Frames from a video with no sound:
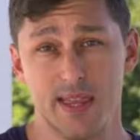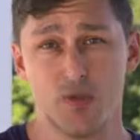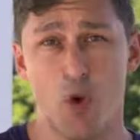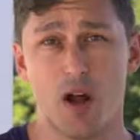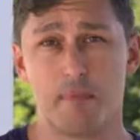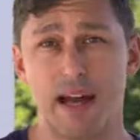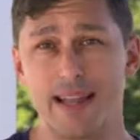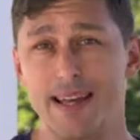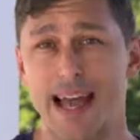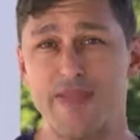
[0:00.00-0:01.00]
this
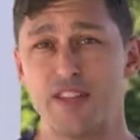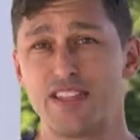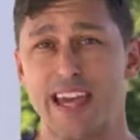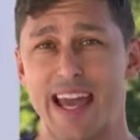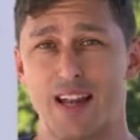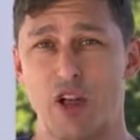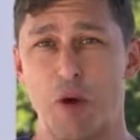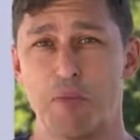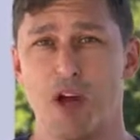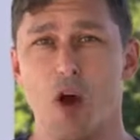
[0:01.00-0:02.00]
watermelon and this
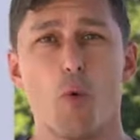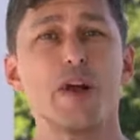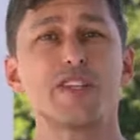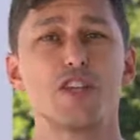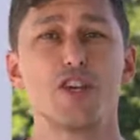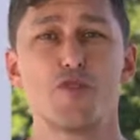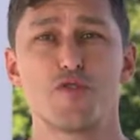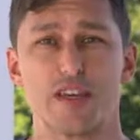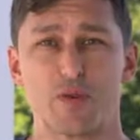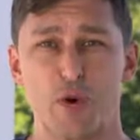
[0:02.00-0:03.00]
cantaloupe, which do you
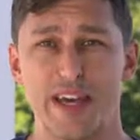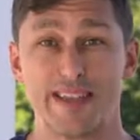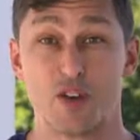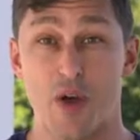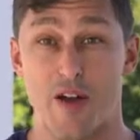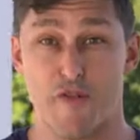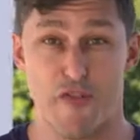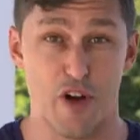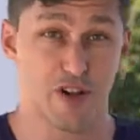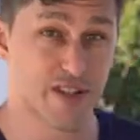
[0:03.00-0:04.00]
think will hit the ground
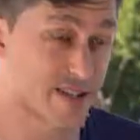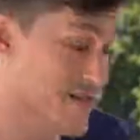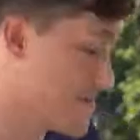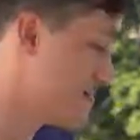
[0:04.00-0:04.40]
first?